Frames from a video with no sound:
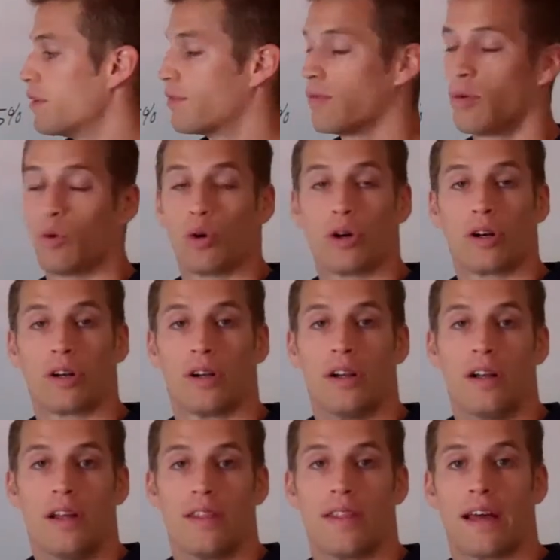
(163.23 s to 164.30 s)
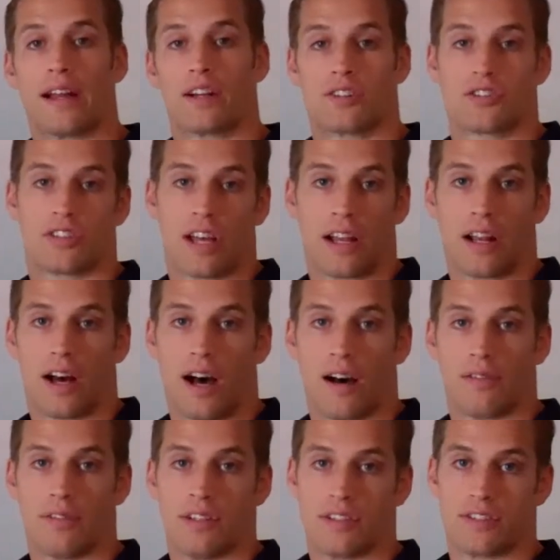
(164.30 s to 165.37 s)
before they are set
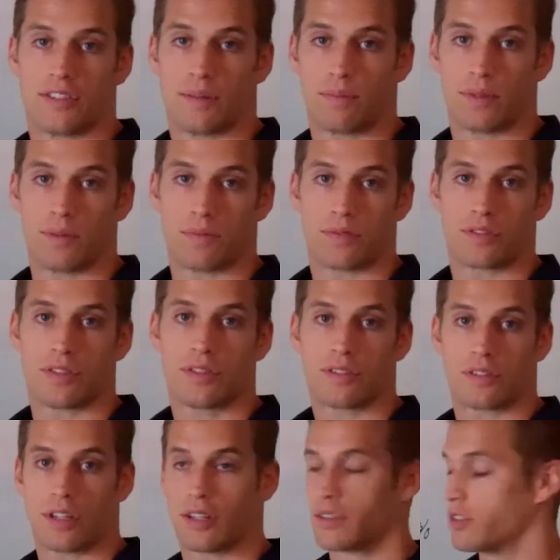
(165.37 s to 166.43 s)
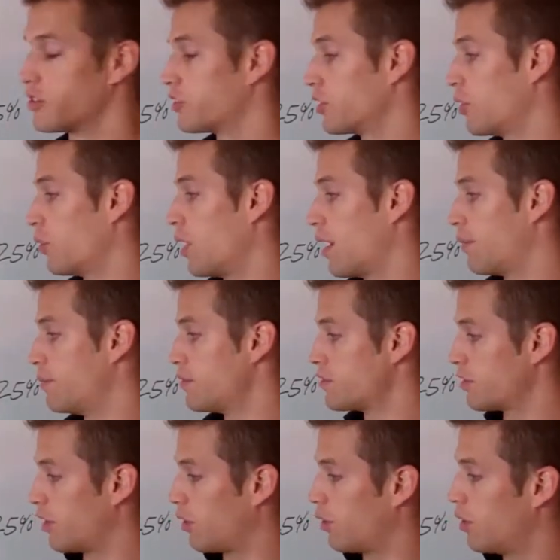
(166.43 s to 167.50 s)
off and symptoms start to show up.
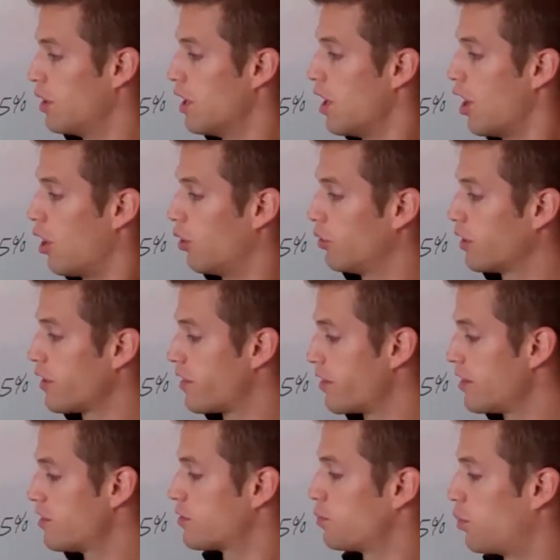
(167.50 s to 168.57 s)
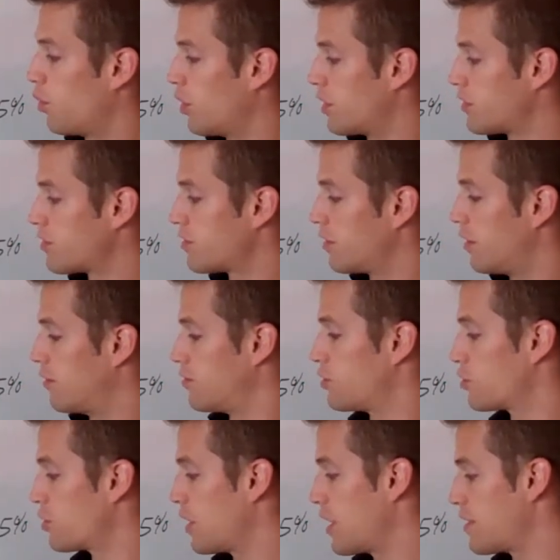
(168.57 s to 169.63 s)
So only these points of
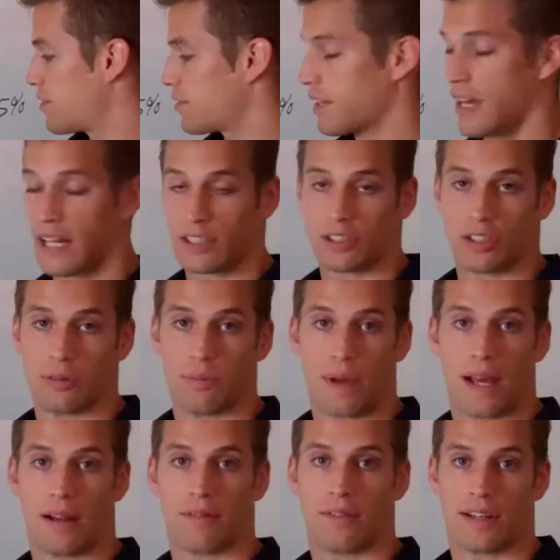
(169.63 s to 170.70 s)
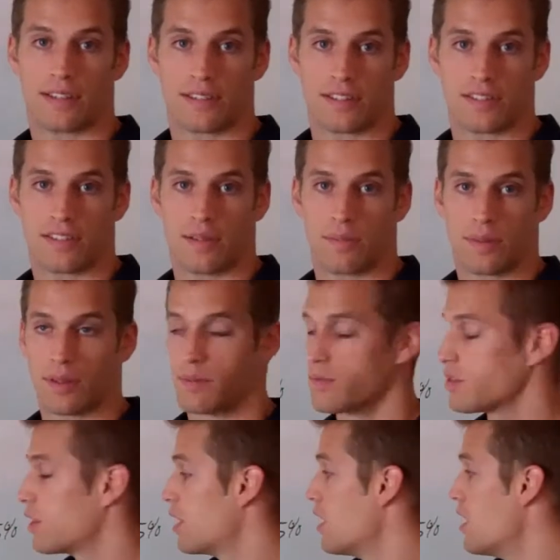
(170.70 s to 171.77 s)
stress actually manifest as symptoms.
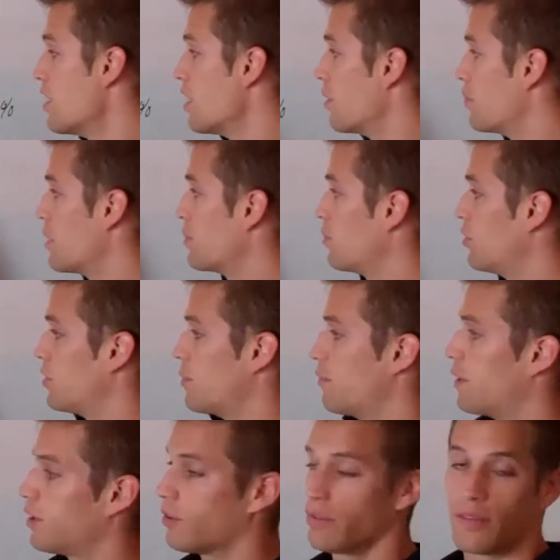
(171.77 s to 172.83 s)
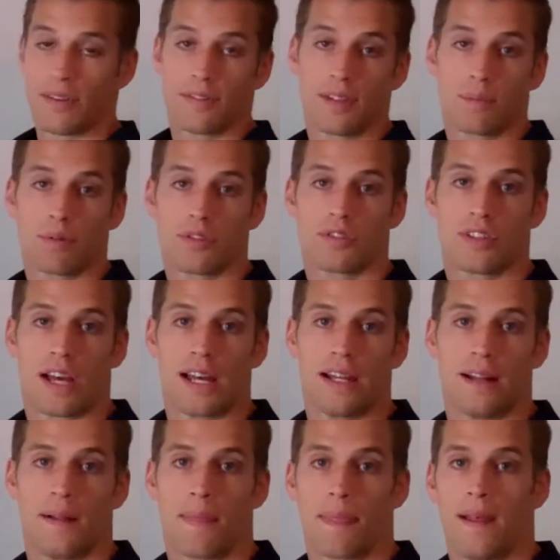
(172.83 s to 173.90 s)
The people in the middle
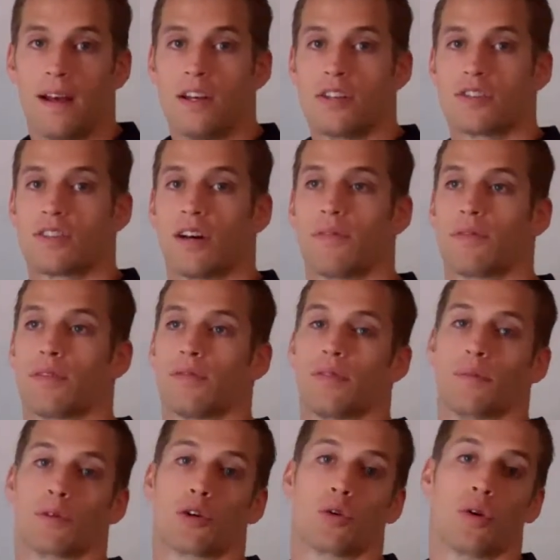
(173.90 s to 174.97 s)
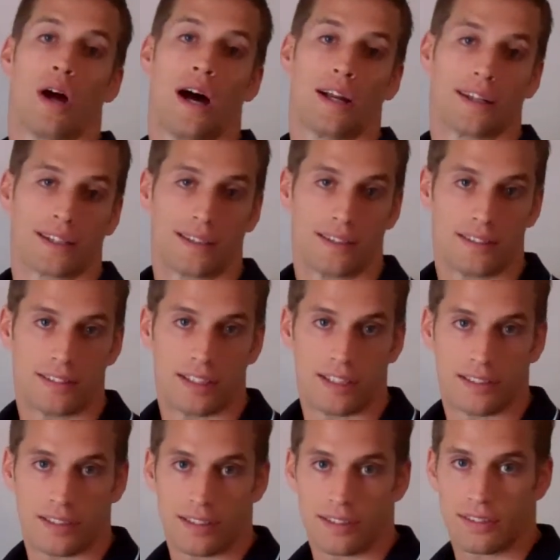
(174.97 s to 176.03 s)
50% suffer from chronic
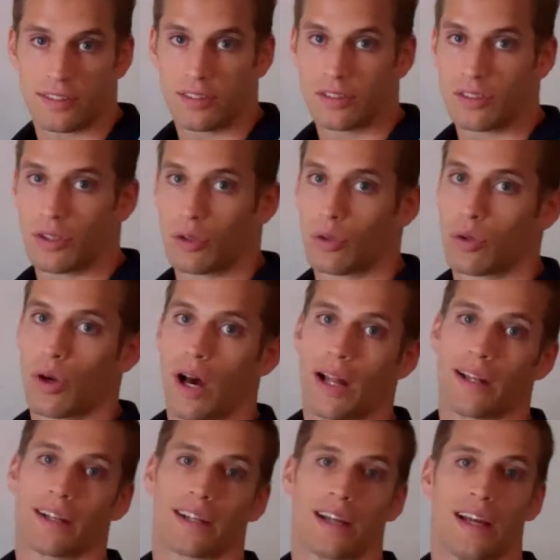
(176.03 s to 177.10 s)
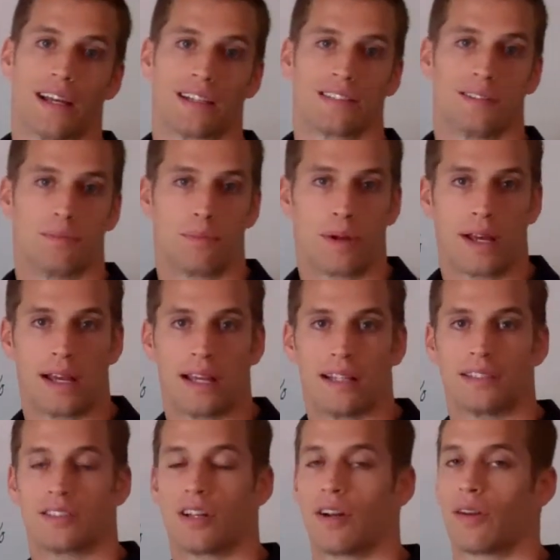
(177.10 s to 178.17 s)
diseases. So chronic aches and
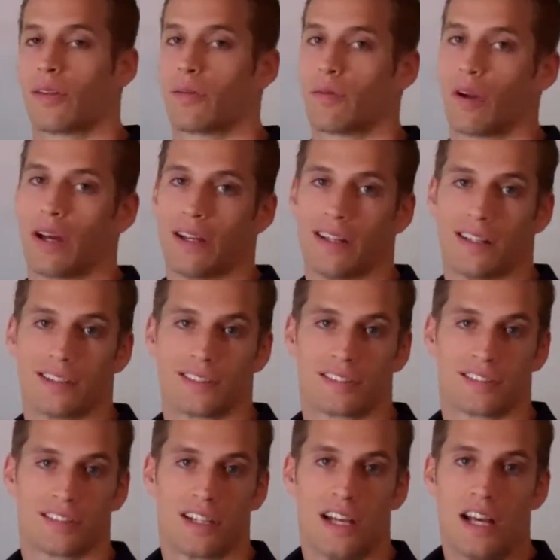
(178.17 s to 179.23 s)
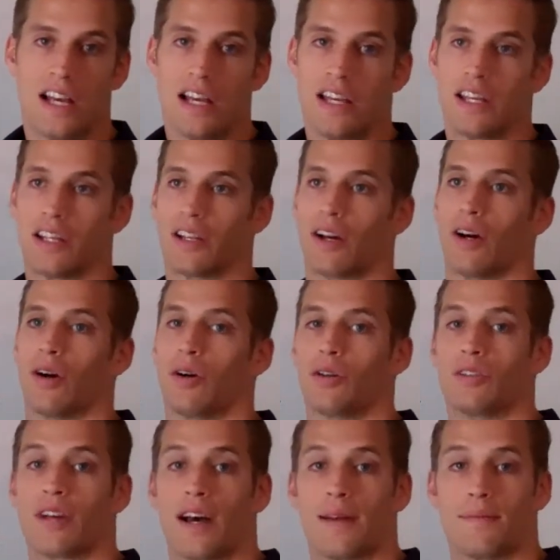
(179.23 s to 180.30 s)
pains, arthritis,
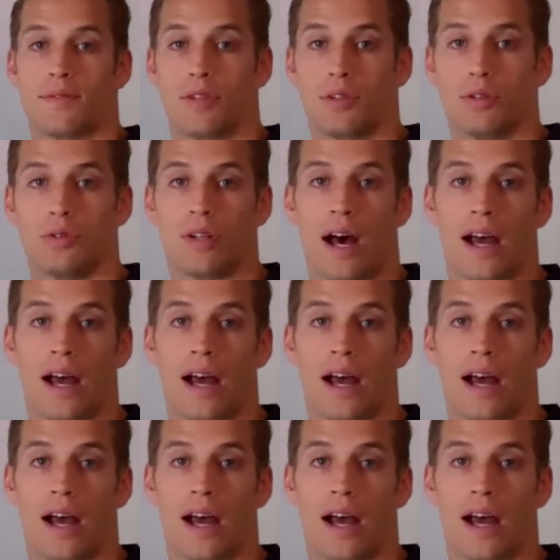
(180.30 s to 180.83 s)
type 2